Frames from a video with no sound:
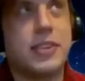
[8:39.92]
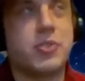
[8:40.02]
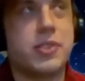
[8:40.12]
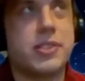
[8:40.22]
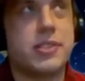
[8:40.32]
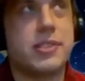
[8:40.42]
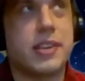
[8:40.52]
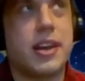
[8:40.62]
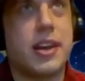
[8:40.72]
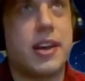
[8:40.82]
interest.
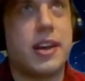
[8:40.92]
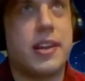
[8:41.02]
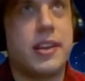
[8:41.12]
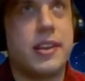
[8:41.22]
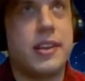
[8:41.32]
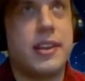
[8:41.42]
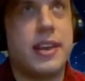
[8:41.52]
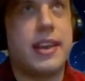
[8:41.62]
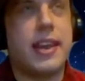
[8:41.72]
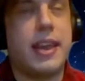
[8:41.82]

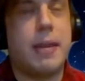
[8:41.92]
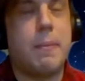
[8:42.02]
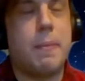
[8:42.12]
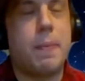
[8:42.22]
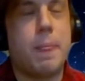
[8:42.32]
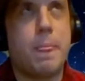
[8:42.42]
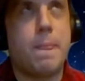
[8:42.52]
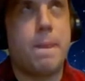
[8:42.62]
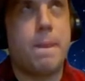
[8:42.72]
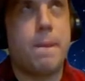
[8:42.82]
It came
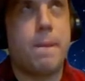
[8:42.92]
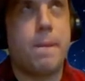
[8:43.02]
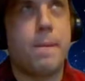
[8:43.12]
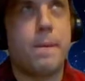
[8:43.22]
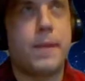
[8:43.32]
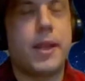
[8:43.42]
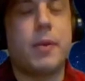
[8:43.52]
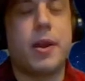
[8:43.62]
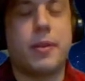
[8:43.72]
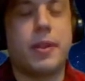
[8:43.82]
like,
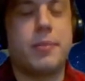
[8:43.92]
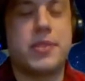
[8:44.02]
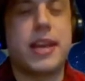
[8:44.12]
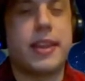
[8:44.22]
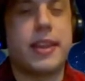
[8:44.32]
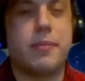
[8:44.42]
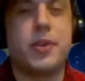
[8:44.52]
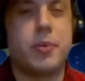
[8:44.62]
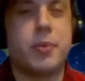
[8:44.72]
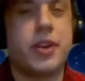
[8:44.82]
what was that like
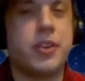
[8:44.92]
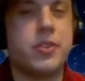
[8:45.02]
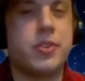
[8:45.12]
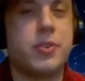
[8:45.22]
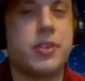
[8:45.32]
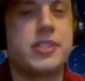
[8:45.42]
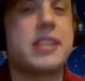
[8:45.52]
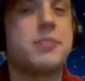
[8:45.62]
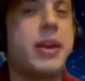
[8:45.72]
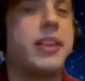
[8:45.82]
when you were young too? Because
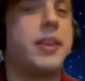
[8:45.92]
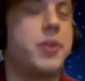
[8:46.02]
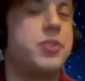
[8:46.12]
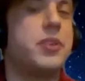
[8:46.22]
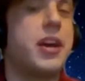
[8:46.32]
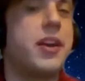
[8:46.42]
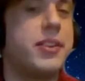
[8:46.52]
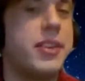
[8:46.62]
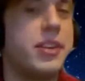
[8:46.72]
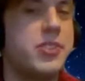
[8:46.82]
that's mainly what you do now.
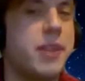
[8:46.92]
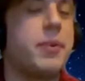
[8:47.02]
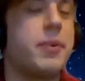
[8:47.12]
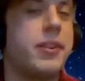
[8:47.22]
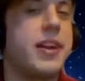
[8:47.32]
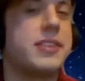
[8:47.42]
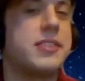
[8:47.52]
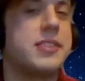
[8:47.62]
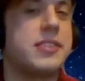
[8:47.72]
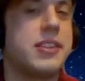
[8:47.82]
You teach Zumba
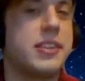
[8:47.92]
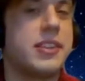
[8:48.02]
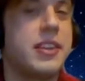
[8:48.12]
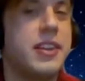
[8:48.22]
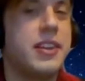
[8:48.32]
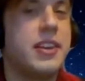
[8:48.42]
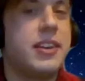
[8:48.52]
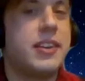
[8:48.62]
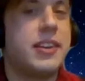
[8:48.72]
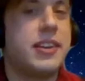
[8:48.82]
classes, and
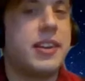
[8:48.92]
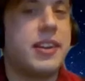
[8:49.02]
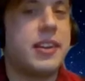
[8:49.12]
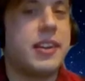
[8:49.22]
yeah.